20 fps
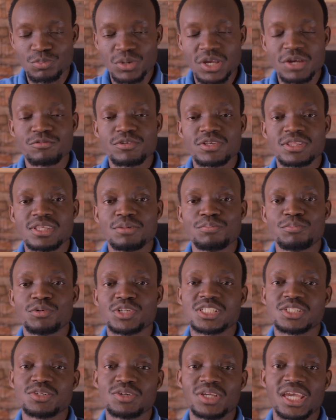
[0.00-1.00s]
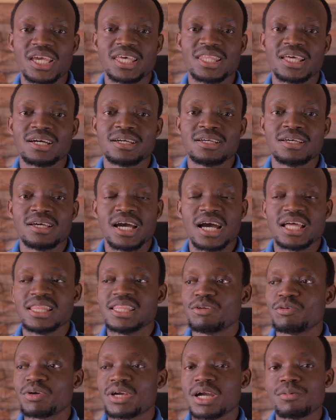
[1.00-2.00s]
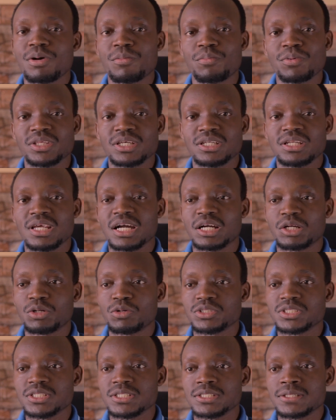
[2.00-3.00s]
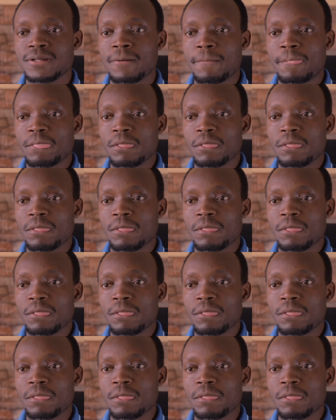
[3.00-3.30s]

everything put together, and then we come up with a diagnosis.